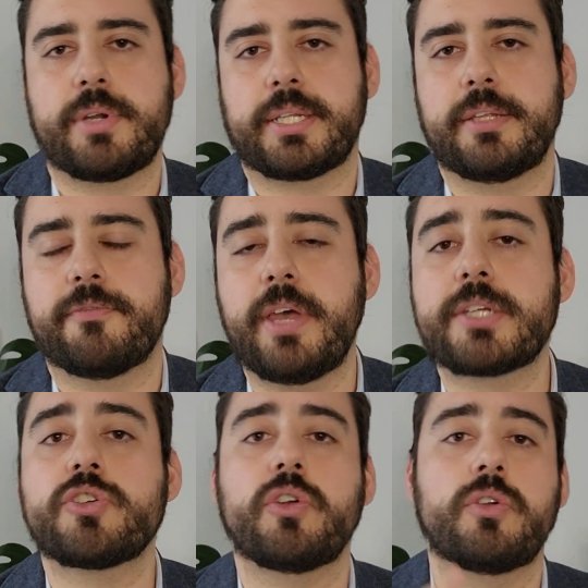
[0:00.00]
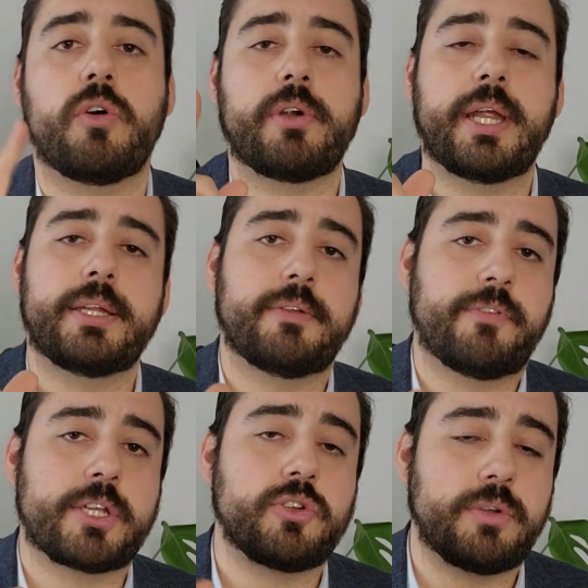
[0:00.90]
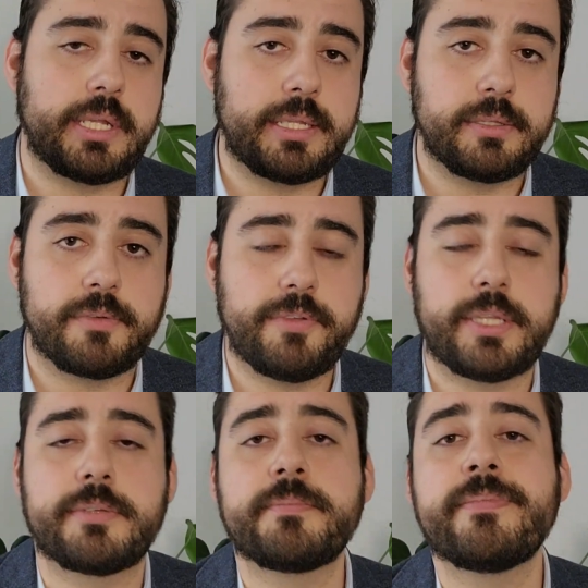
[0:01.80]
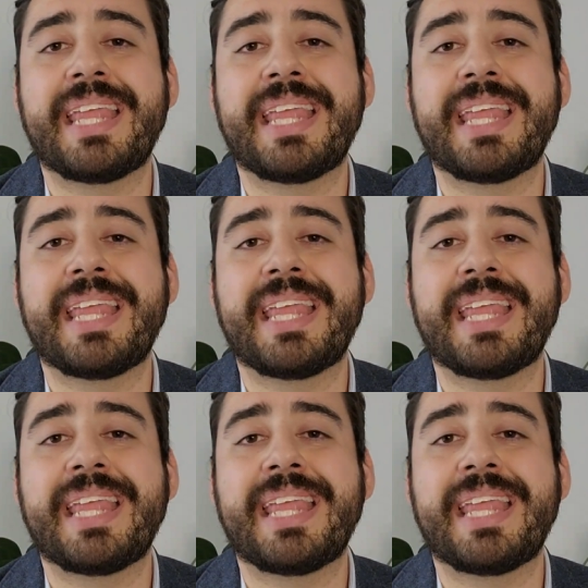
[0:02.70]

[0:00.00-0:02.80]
tract infection or an infection in their feet,